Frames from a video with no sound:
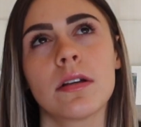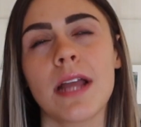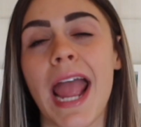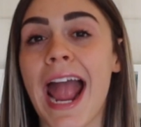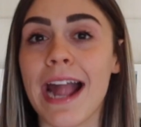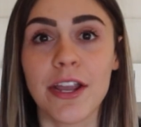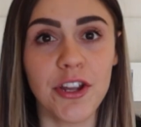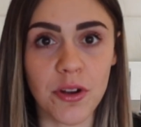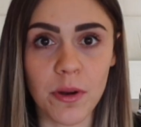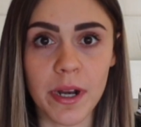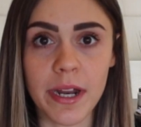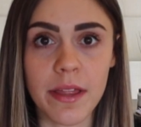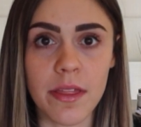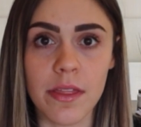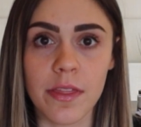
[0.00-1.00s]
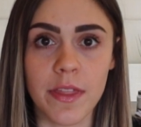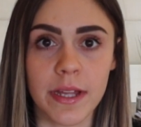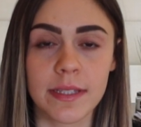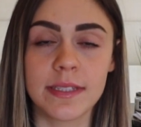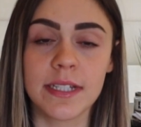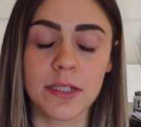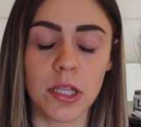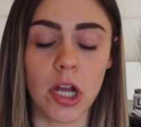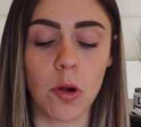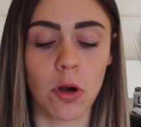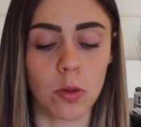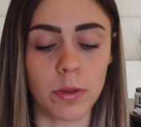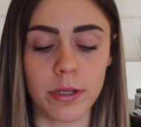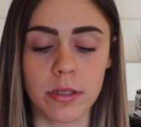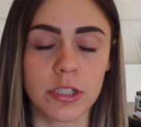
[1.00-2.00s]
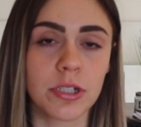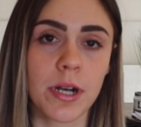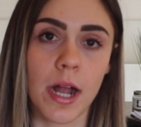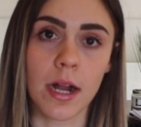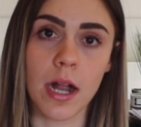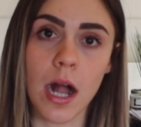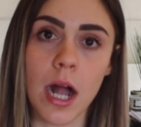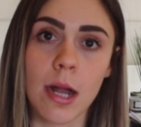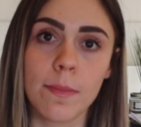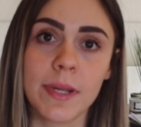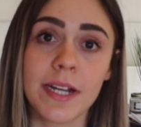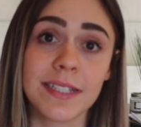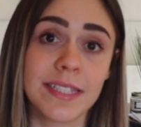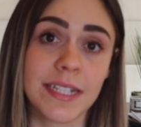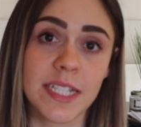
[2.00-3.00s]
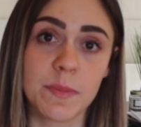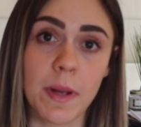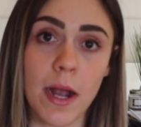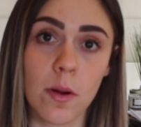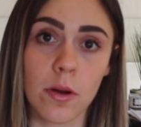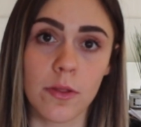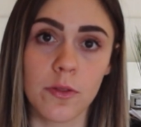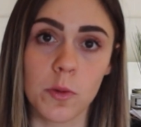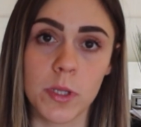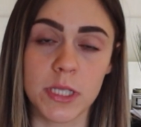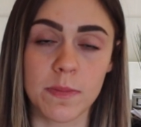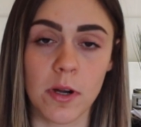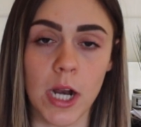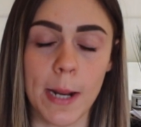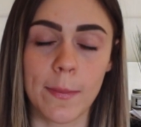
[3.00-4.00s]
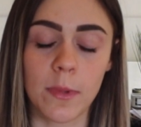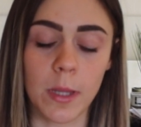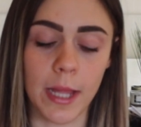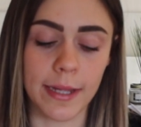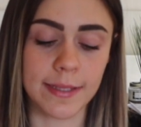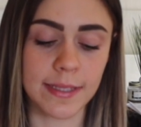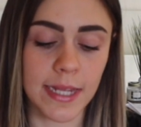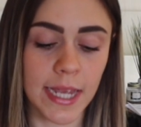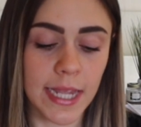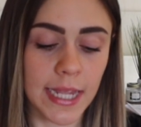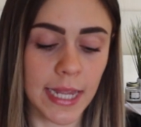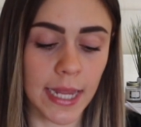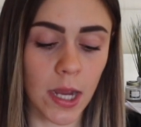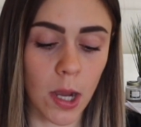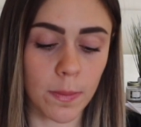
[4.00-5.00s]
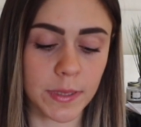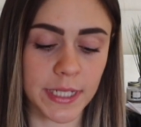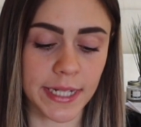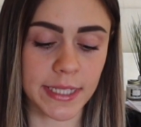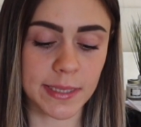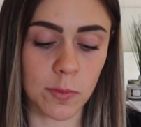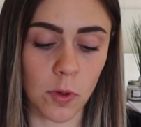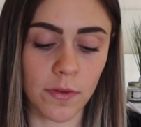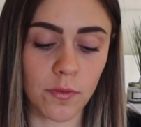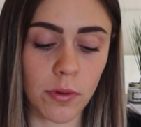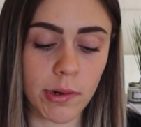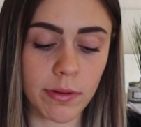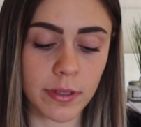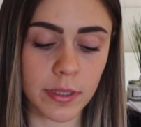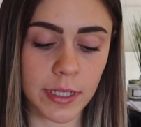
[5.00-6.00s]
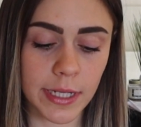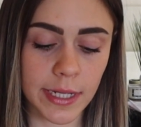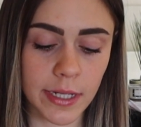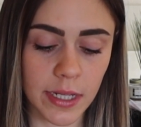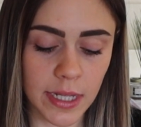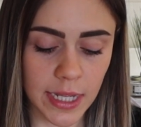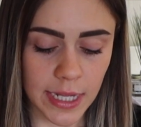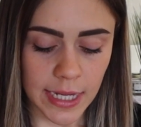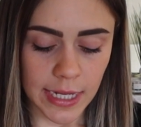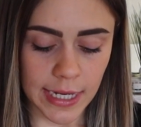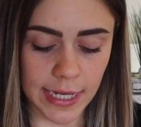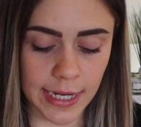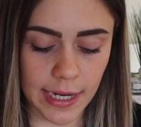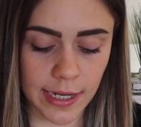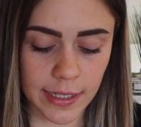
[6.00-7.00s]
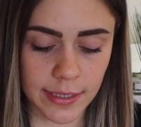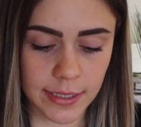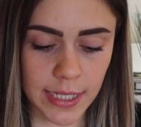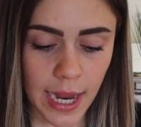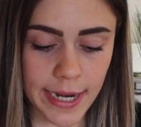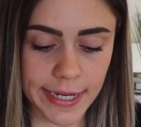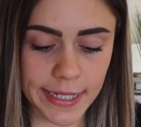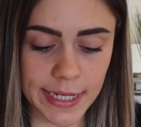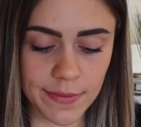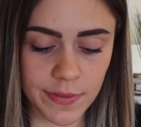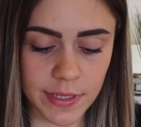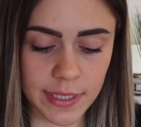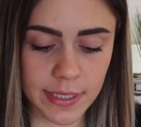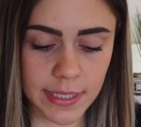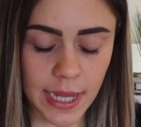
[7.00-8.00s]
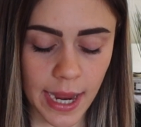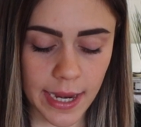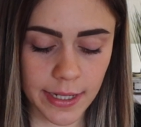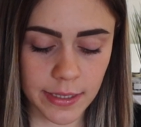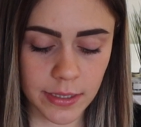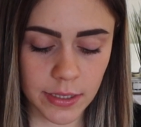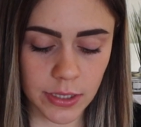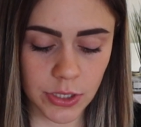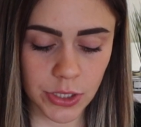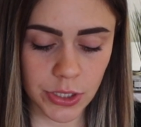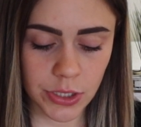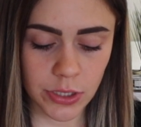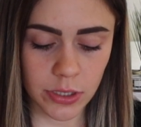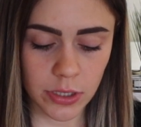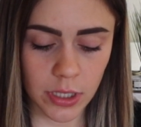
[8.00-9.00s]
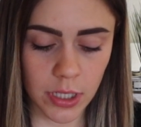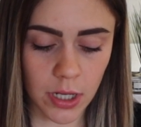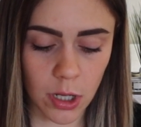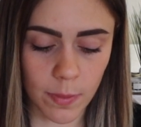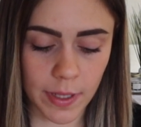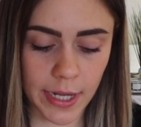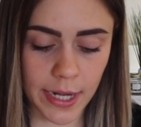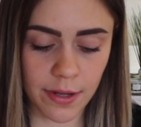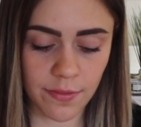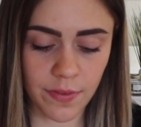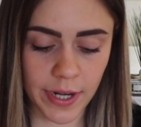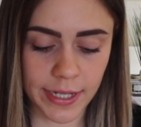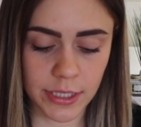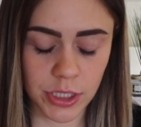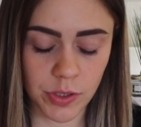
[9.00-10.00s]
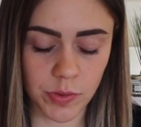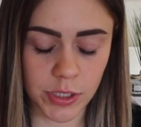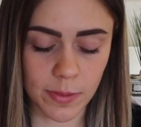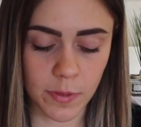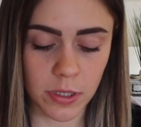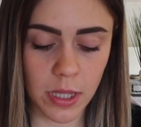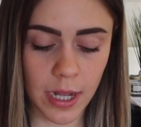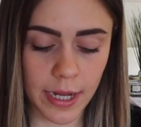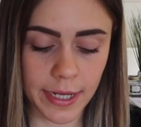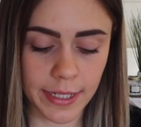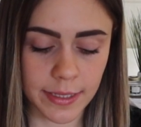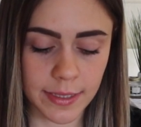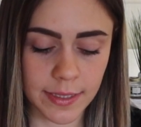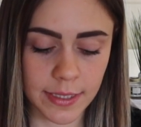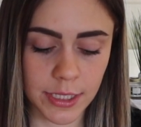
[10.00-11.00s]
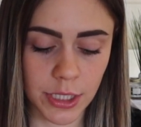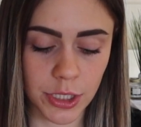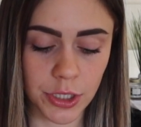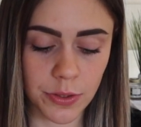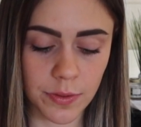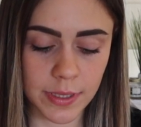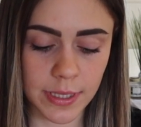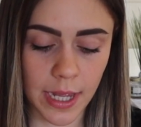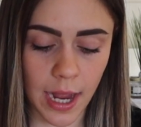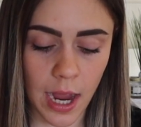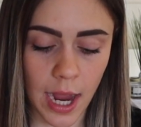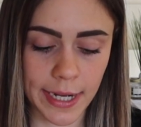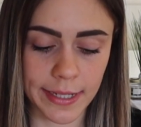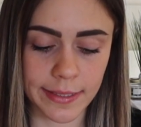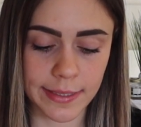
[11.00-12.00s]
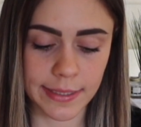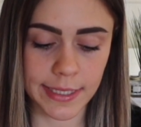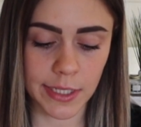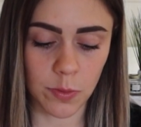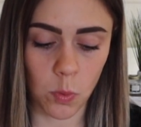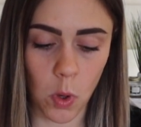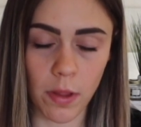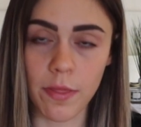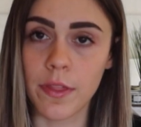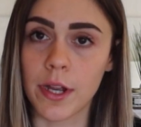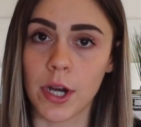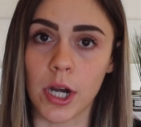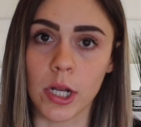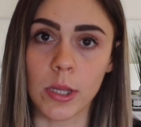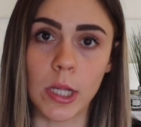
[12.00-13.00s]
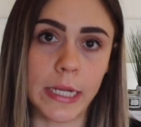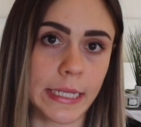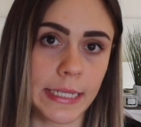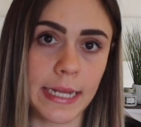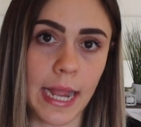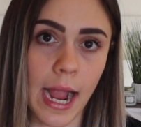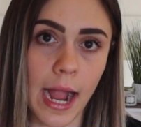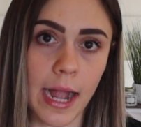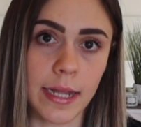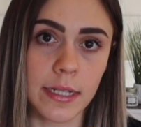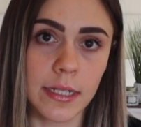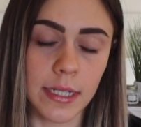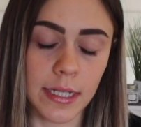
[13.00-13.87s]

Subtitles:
accurate than Zillow or Realtor.com, because it is powered through the smart MLS. It updates more frequently, and I could even send an invite to some clients to use that. I could see what they're looking at,